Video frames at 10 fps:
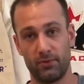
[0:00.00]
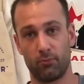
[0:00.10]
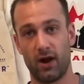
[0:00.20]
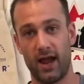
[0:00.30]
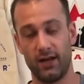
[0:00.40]
the
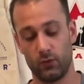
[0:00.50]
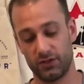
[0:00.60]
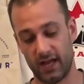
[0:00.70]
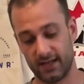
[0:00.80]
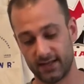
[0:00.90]
brand,
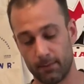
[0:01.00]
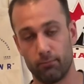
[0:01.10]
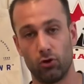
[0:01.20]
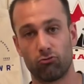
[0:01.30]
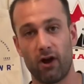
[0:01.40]
which has like
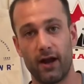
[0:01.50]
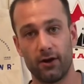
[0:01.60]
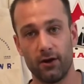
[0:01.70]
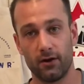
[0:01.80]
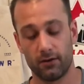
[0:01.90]
Bull
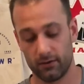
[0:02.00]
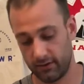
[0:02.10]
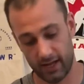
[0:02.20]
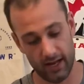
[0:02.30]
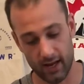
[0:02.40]
Rider,
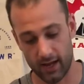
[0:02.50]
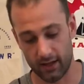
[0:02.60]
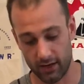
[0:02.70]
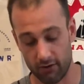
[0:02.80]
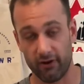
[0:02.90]
they
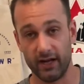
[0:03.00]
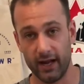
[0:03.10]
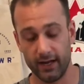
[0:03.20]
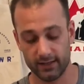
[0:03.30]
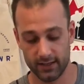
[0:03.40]

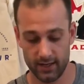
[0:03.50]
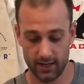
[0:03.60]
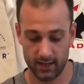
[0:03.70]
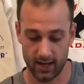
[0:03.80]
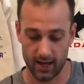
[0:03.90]
irradiate.
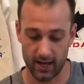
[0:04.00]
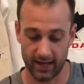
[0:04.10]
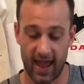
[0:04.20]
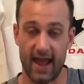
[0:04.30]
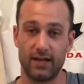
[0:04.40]

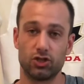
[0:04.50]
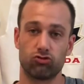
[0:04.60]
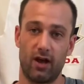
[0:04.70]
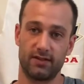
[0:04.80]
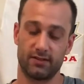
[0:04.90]
Can
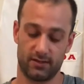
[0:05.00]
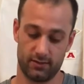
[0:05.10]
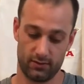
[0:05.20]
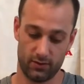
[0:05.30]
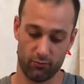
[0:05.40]

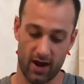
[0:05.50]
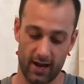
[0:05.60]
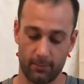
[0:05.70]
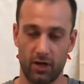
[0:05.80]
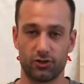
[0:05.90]
Trust, the
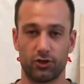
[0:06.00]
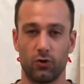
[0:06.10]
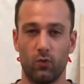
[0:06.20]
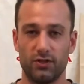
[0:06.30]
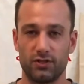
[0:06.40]
brand, I'm not sure
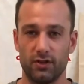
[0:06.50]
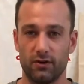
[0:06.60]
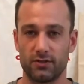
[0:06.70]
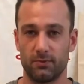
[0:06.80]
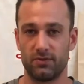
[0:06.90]
which
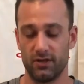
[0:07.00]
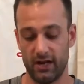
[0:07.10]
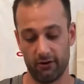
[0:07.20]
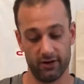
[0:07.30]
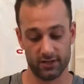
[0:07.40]
their
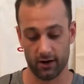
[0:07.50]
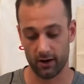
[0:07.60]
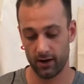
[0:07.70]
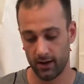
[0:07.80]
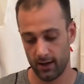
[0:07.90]
subsidiaries
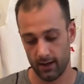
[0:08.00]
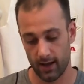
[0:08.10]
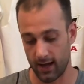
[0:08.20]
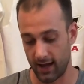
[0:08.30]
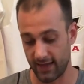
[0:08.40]
are.
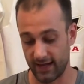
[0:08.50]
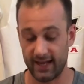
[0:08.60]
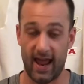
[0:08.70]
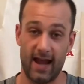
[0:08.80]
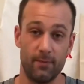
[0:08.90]
And then
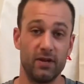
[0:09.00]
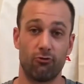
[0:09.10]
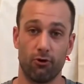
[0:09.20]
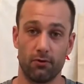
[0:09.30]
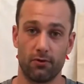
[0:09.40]
Canopy
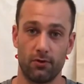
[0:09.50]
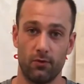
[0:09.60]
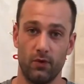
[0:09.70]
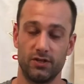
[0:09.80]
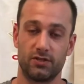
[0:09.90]
Growth,
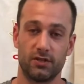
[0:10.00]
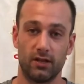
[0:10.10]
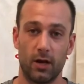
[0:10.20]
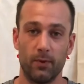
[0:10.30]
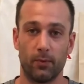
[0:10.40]
which a
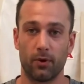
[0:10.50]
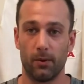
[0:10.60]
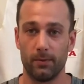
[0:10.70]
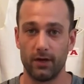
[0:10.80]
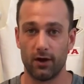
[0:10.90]
lot of people
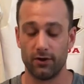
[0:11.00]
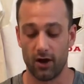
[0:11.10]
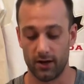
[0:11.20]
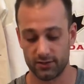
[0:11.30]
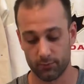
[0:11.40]
probably are
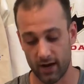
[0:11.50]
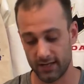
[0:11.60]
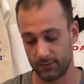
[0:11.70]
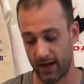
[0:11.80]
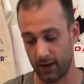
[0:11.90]
not
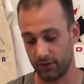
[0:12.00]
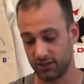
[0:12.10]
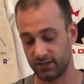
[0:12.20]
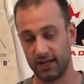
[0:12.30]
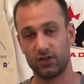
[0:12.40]
surprised by, which
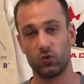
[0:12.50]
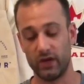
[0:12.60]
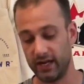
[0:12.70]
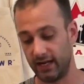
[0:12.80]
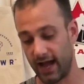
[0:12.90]
is like
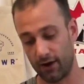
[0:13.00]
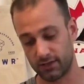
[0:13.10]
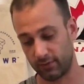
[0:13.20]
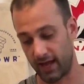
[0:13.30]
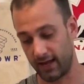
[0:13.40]
Tweed,
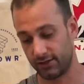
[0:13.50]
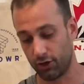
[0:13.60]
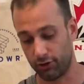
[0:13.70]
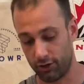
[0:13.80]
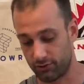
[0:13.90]
Houseplant,
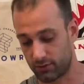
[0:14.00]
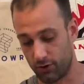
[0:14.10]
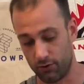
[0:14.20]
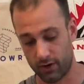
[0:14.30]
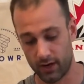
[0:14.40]
Tokyo
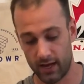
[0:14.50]
Smoke,